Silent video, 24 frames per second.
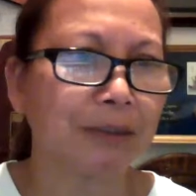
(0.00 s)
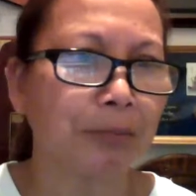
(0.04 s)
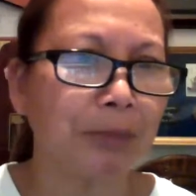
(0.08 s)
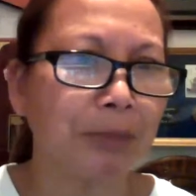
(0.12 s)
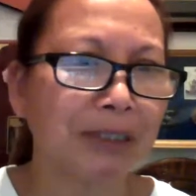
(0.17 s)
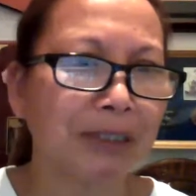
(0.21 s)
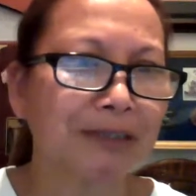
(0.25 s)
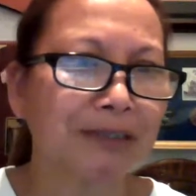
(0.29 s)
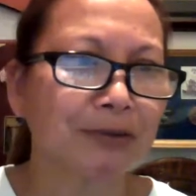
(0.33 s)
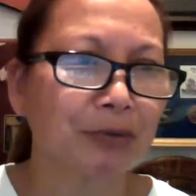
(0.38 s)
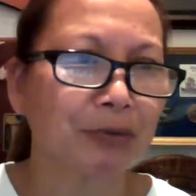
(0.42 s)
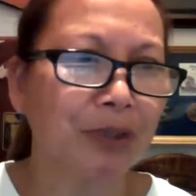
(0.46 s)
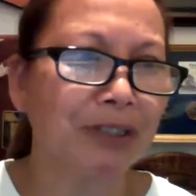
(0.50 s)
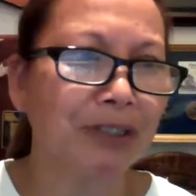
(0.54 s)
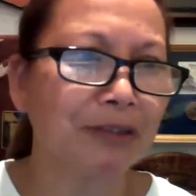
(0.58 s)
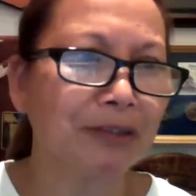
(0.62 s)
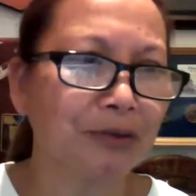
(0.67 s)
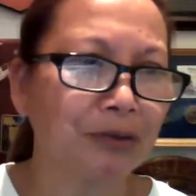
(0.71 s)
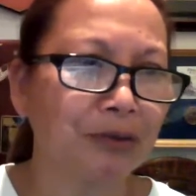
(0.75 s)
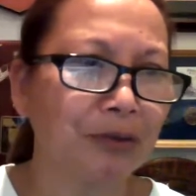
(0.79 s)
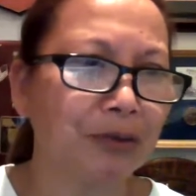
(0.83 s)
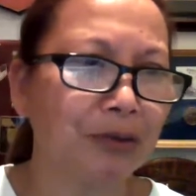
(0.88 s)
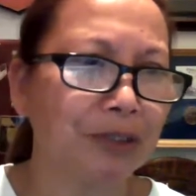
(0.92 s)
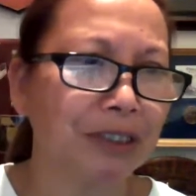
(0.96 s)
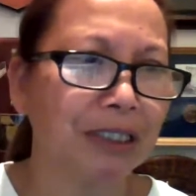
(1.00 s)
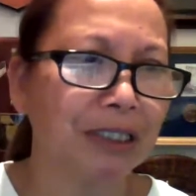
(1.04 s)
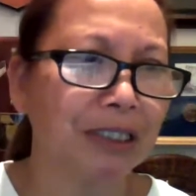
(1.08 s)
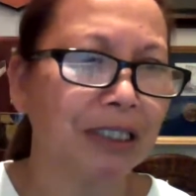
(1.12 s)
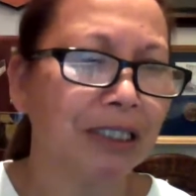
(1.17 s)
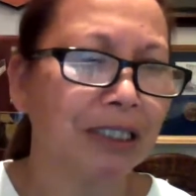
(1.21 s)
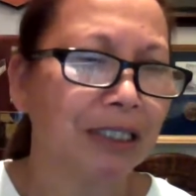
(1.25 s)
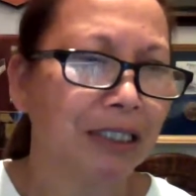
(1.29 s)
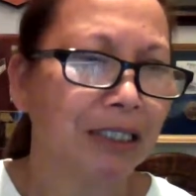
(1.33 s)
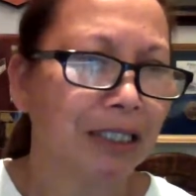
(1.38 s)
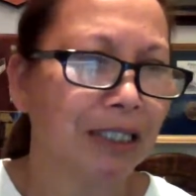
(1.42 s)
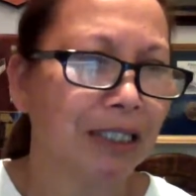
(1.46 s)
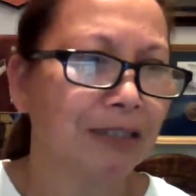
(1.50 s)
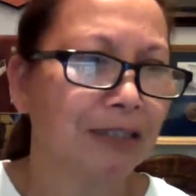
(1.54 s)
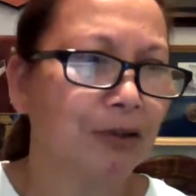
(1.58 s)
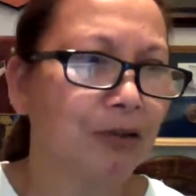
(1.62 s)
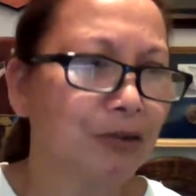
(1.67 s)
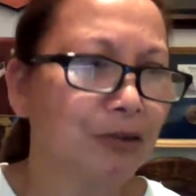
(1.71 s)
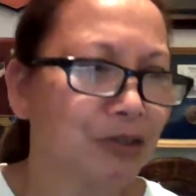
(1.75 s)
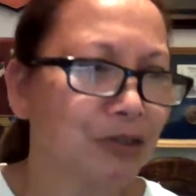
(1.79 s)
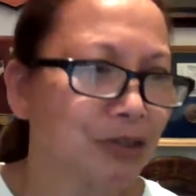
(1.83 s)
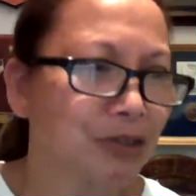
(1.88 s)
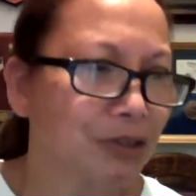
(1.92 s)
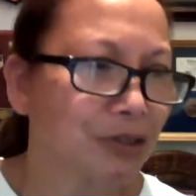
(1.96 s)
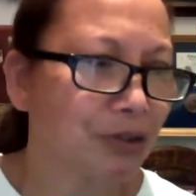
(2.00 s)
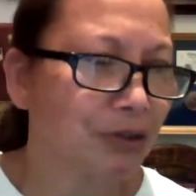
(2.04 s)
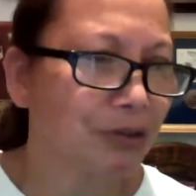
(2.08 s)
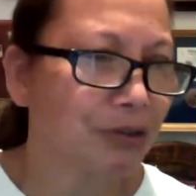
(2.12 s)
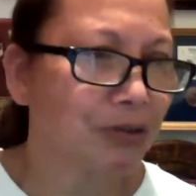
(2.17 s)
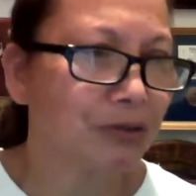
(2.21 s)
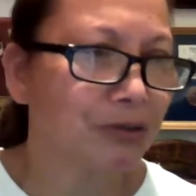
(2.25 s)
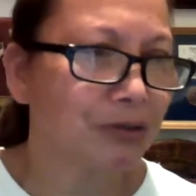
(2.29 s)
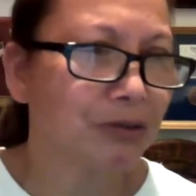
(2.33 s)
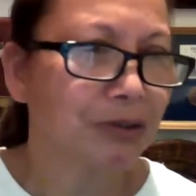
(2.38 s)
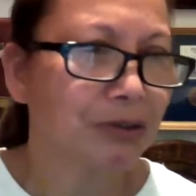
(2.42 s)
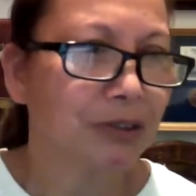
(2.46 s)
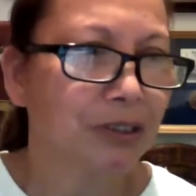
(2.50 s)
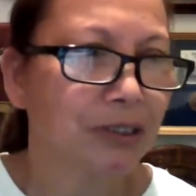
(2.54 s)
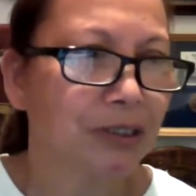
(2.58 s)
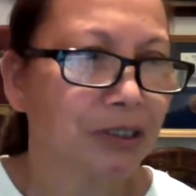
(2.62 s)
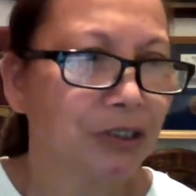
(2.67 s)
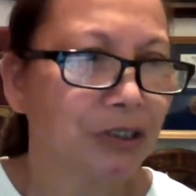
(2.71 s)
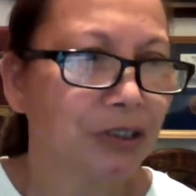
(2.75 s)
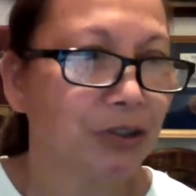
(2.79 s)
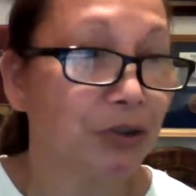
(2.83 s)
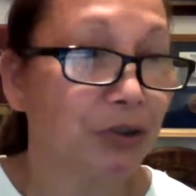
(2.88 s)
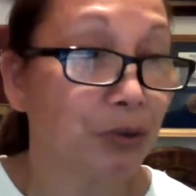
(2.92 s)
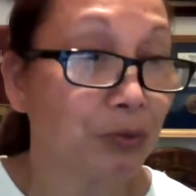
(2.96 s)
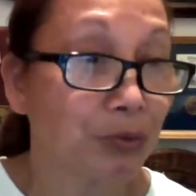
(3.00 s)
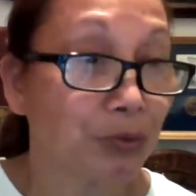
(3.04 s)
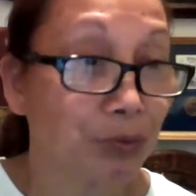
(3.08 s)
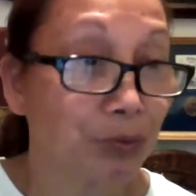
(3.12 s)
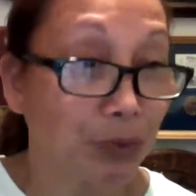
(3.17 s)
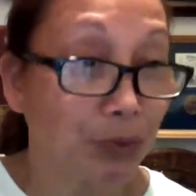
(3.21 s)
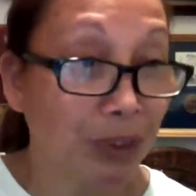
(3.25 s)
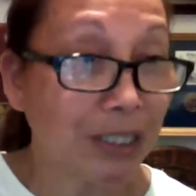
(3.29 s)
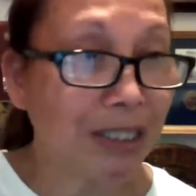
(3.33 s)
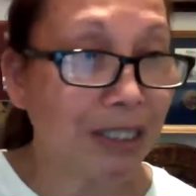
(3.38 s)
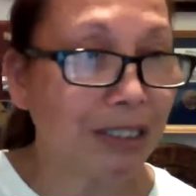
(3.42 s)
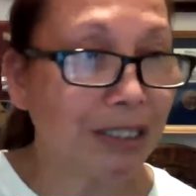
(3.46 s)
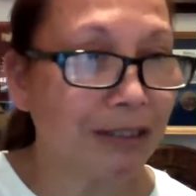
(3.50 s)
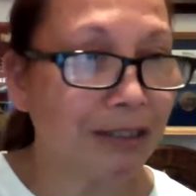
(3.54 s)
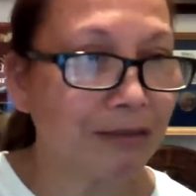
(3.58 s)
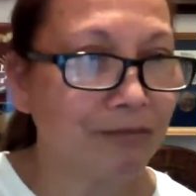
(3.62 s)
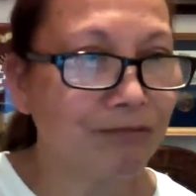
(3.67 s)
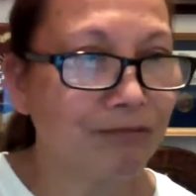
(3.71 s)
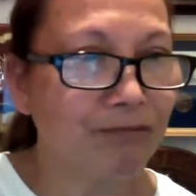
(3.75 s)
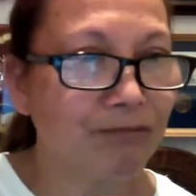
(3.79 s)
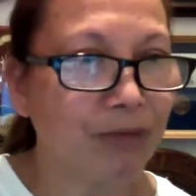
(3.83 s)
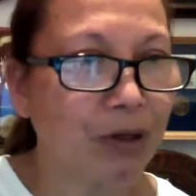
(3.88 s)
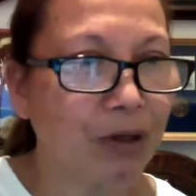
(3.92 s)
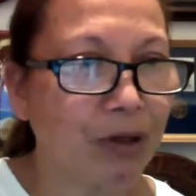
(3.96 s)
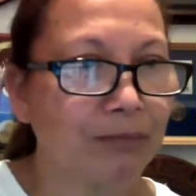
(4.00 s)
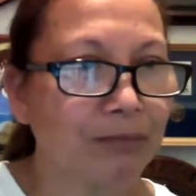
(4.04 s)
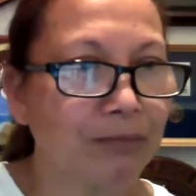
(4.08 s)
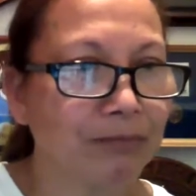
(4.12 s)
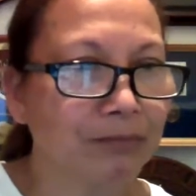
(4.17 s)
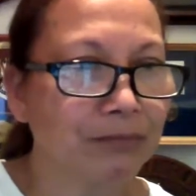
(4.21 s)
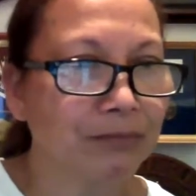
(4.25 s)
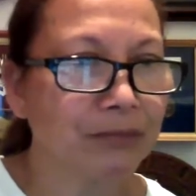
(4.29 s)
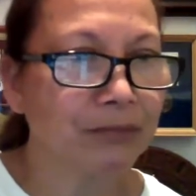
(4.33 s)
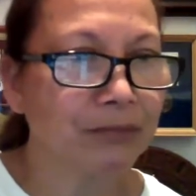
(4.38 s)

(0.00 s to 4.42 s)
best way to do it. And also, read from,